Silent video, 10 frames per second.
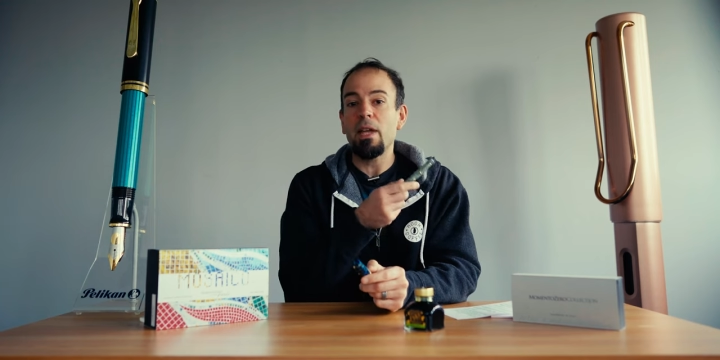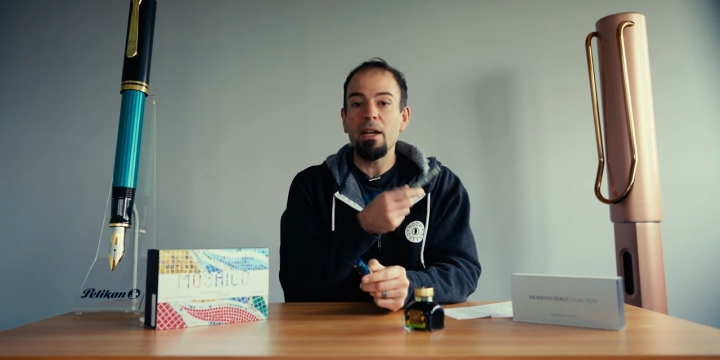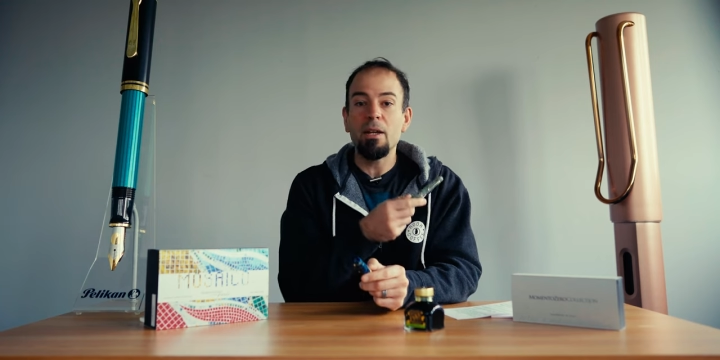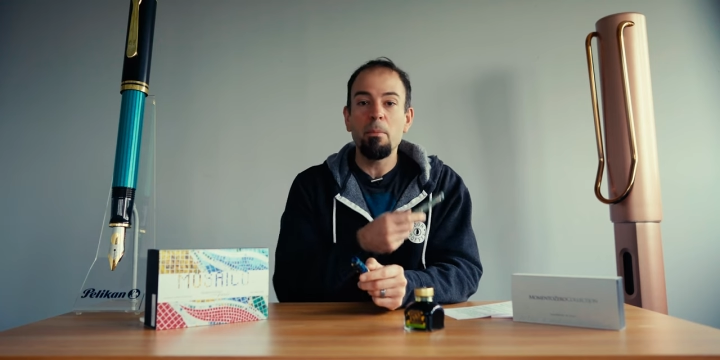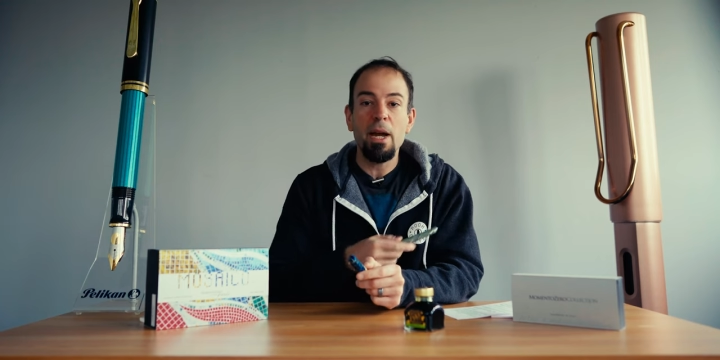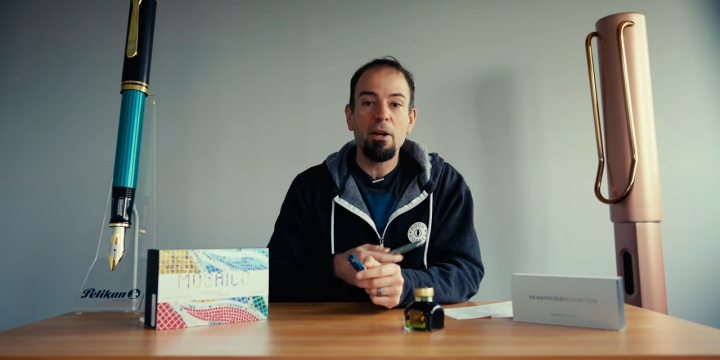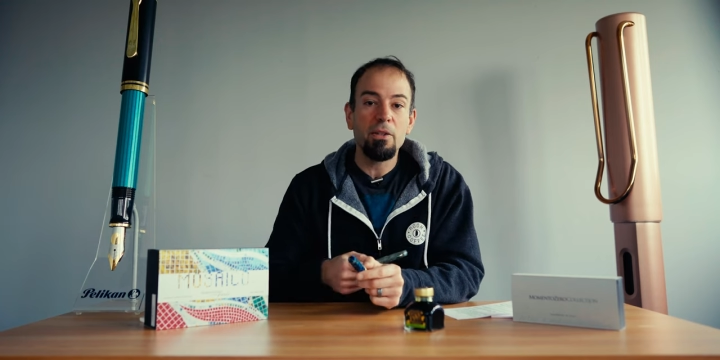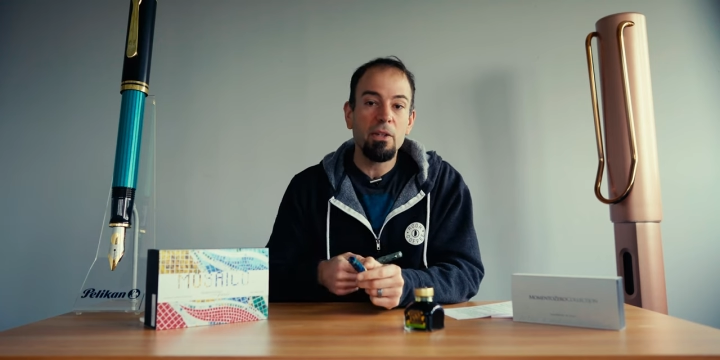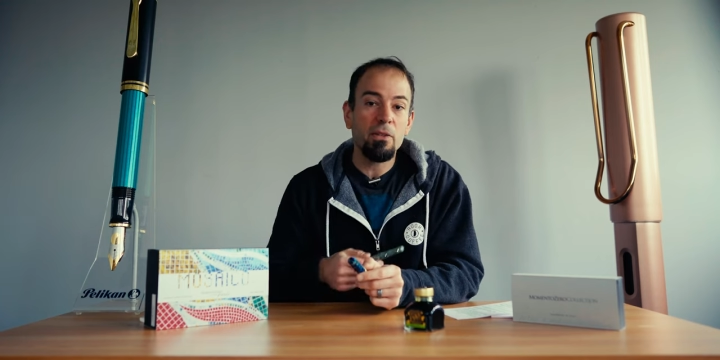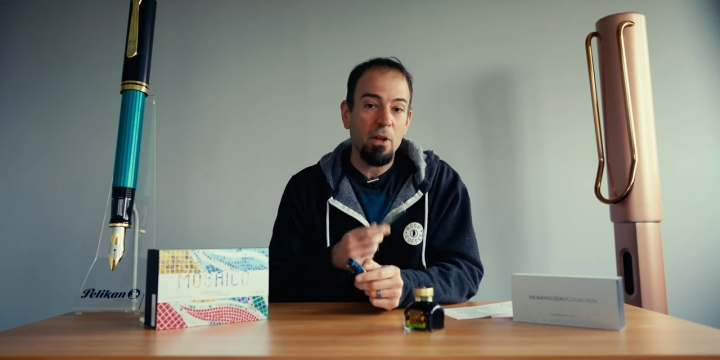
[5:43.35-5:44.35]
and
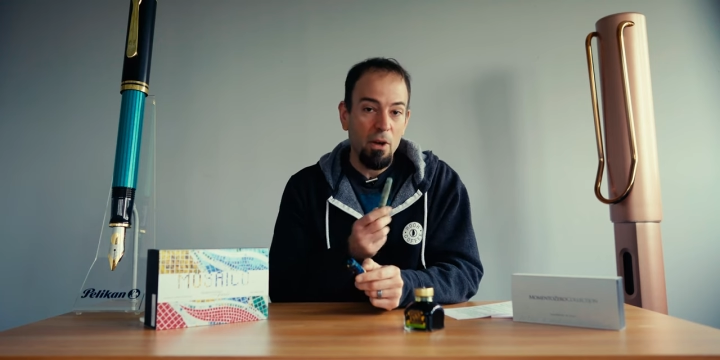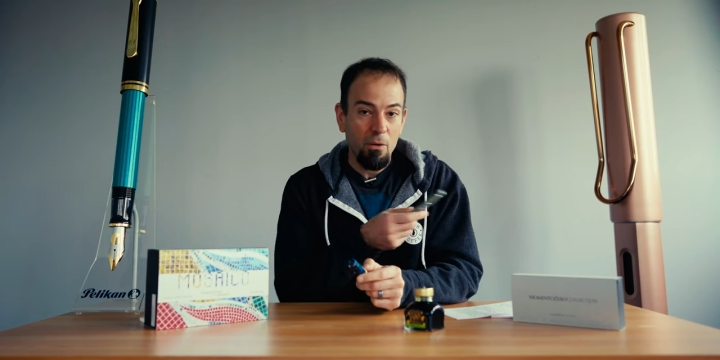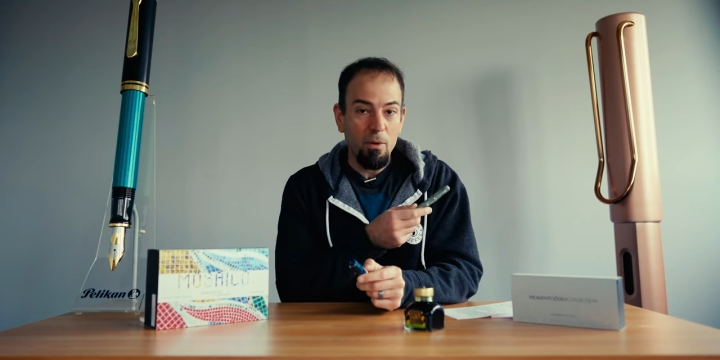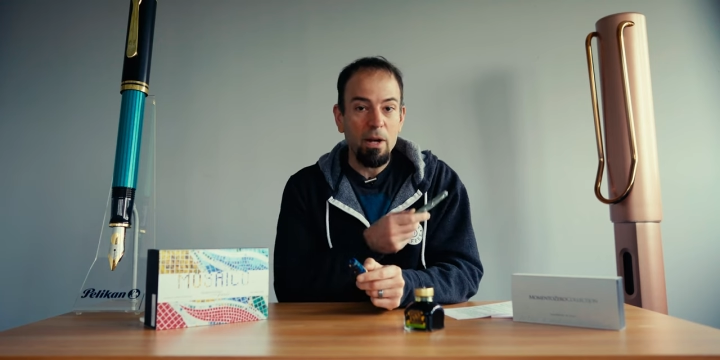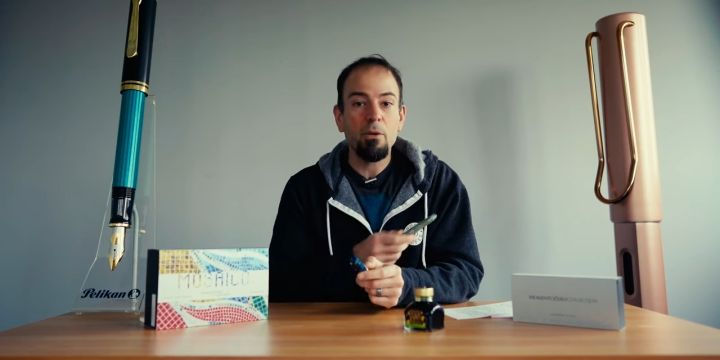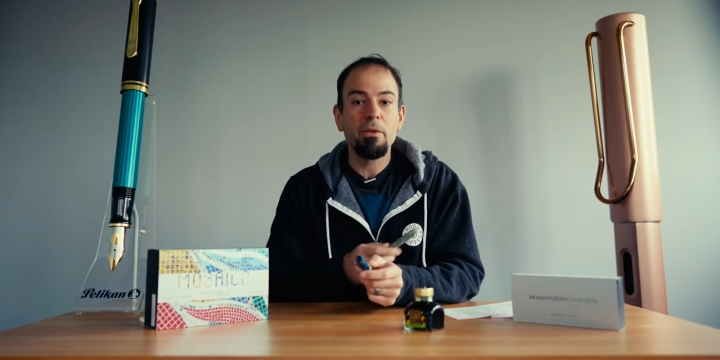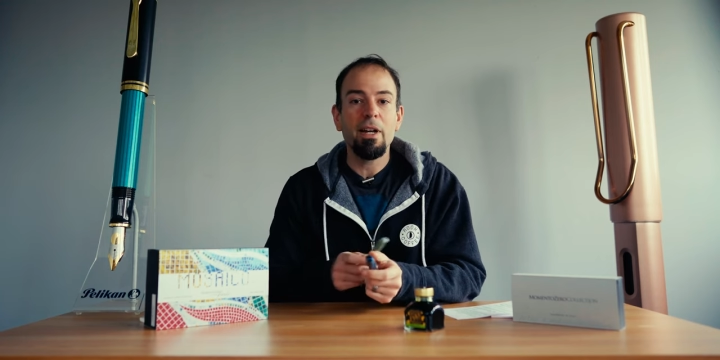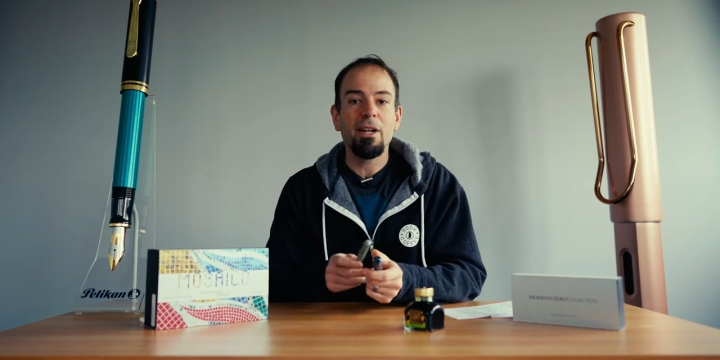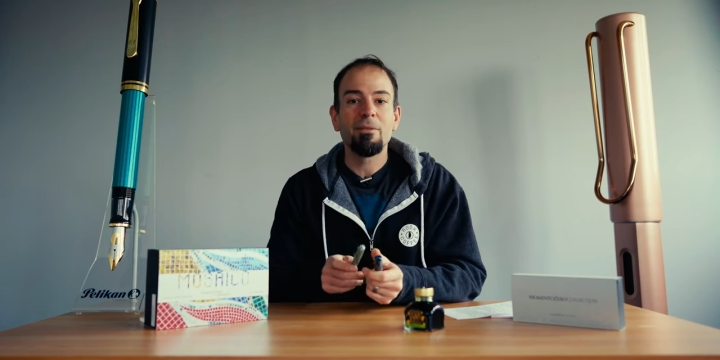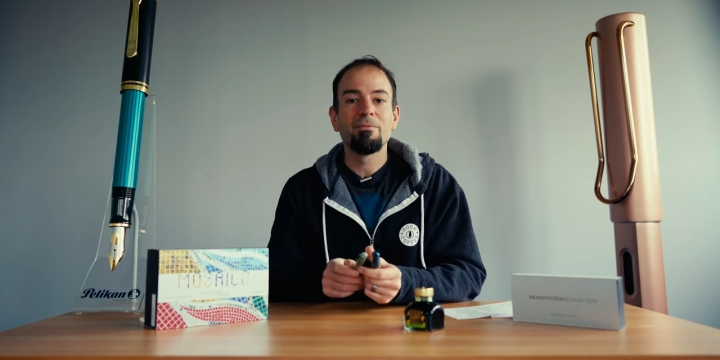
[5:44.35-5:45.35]
comparisons right over
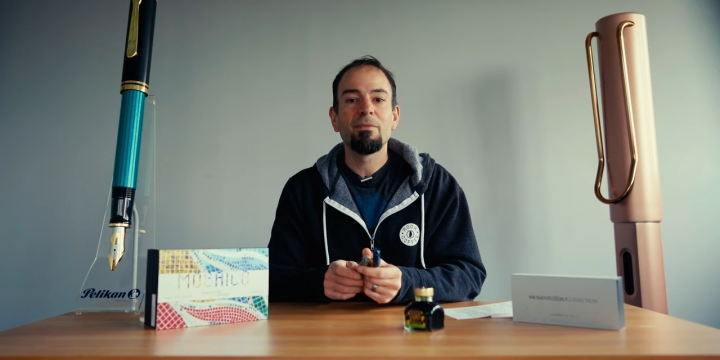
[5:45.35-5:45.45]
there.